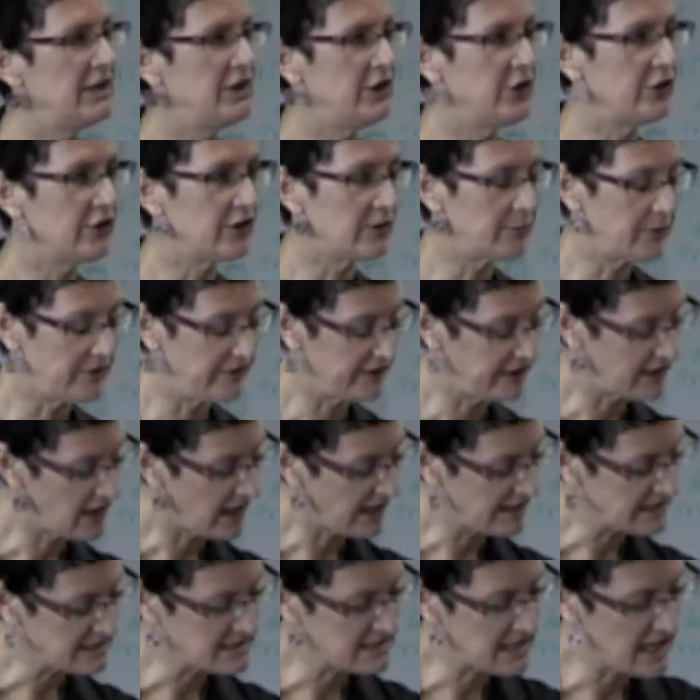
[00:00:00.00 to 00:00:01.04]
in Europe and the
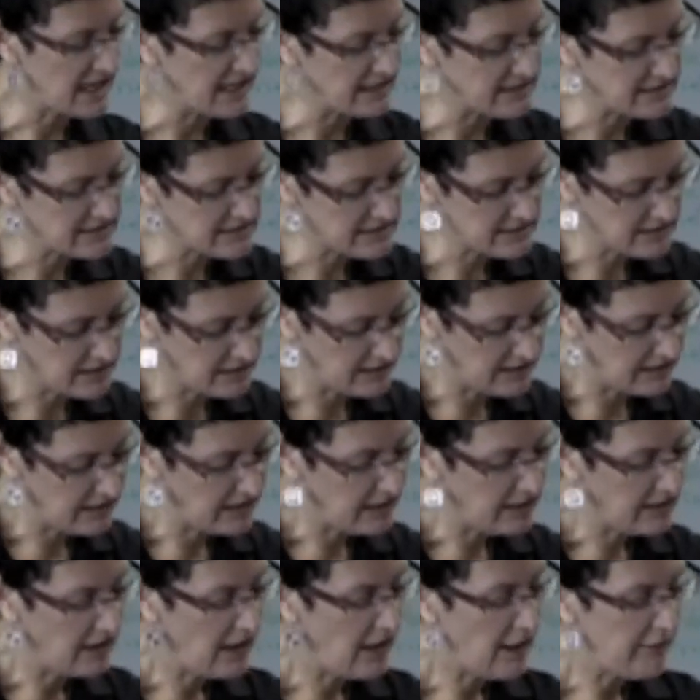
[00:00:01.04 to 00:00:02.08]
United States
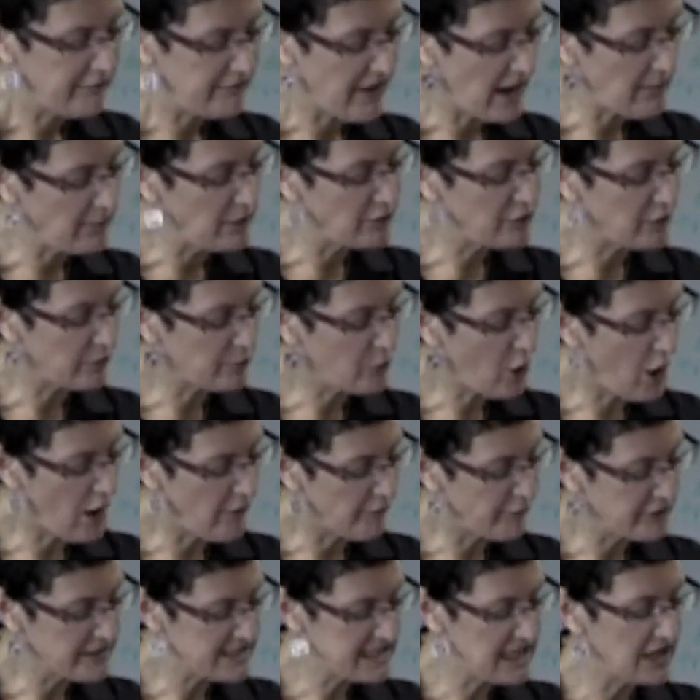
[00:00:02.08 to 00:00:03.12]
family group
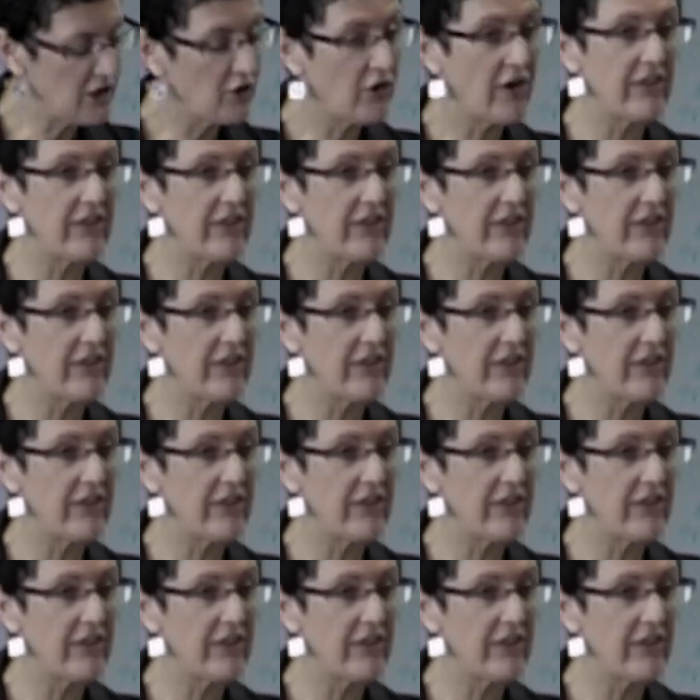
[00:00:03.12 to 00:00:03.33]
conferencing